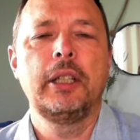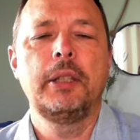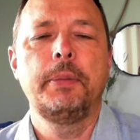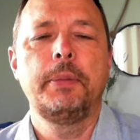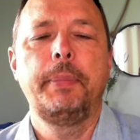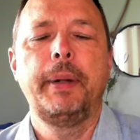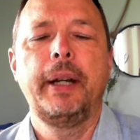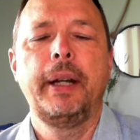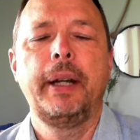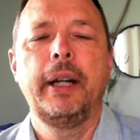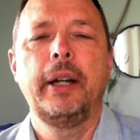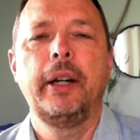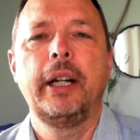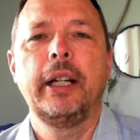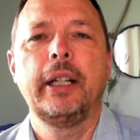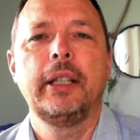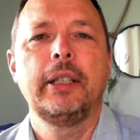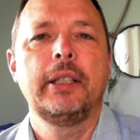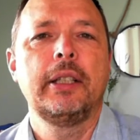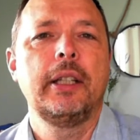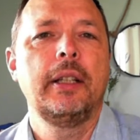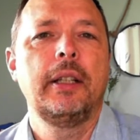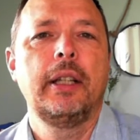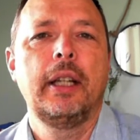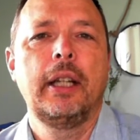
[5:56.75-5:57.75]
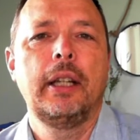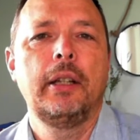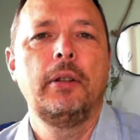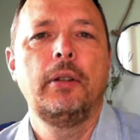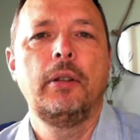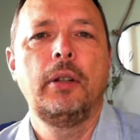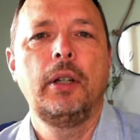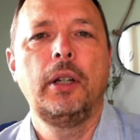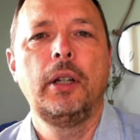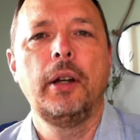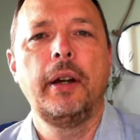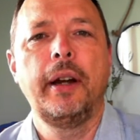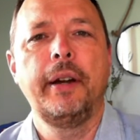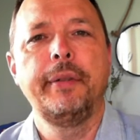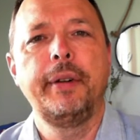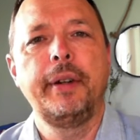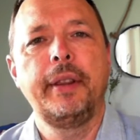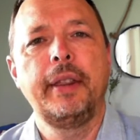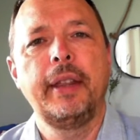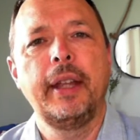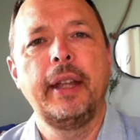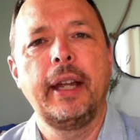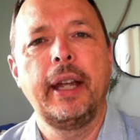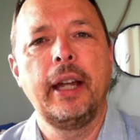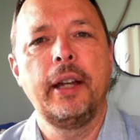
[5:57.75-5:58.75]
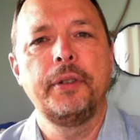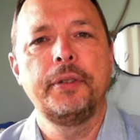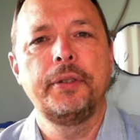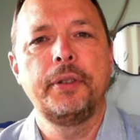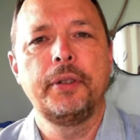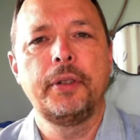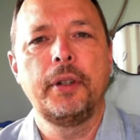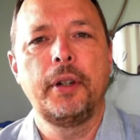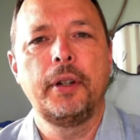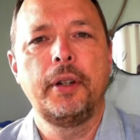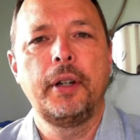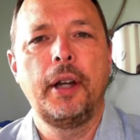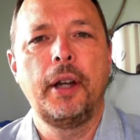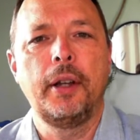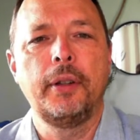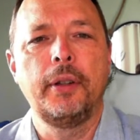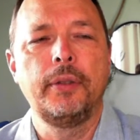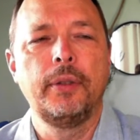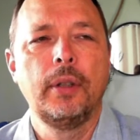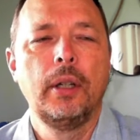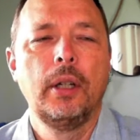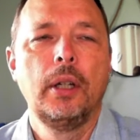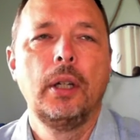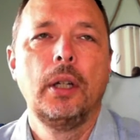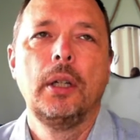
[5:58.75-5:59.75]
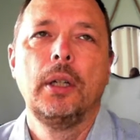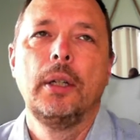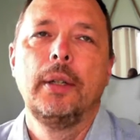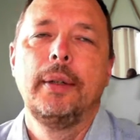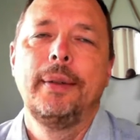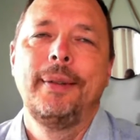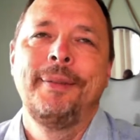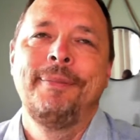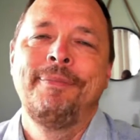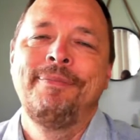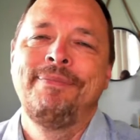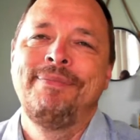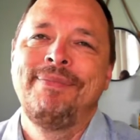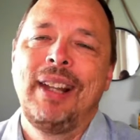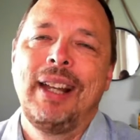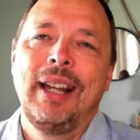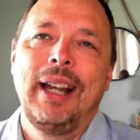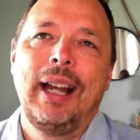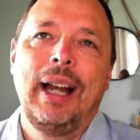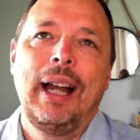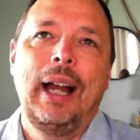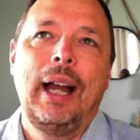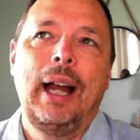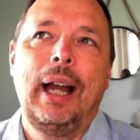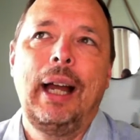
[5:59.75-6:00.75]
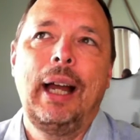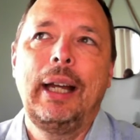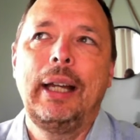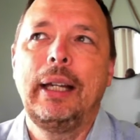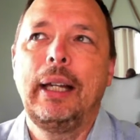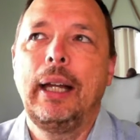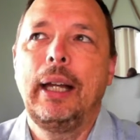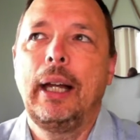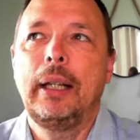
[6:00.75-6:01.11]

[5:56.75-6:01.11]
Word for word: experience and then you know everything else is on us I,